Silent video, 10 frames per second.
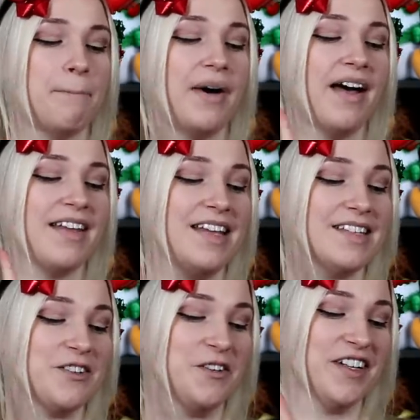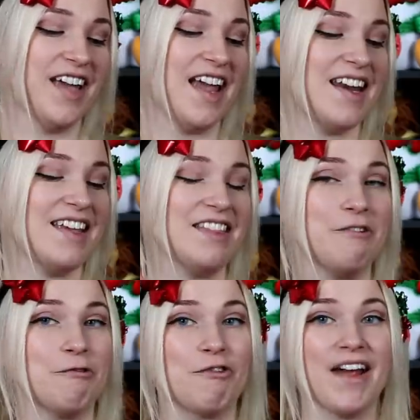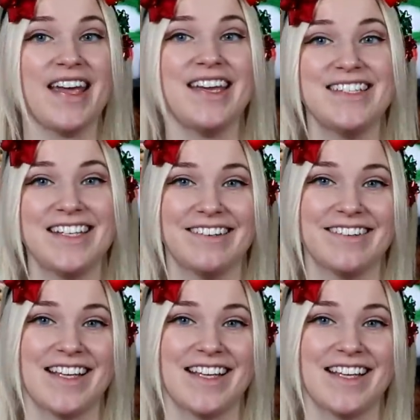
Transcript: but he's creating the reindeer